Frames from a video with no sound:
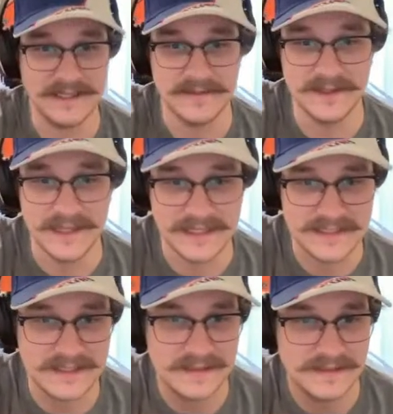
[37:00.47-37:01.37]
do
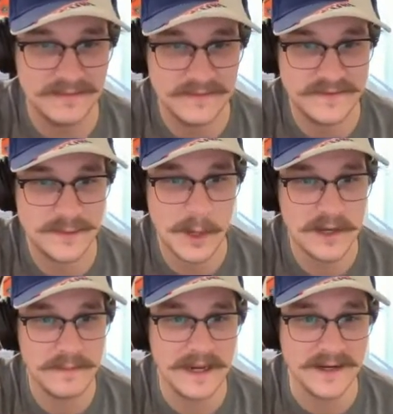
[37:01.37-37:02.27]
this.
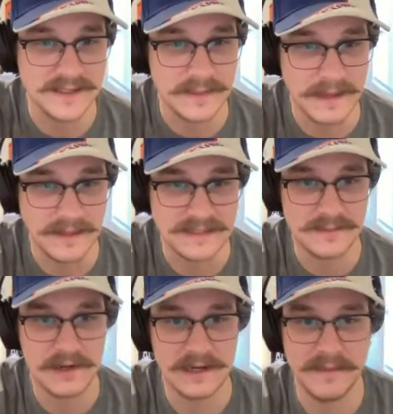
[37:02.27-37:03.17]
Smoke and mirrors, baby.
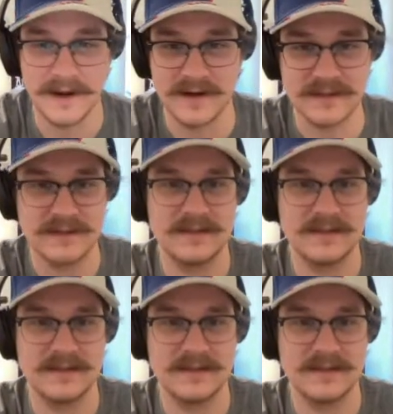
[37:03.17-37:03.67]
Smoke and mirrors.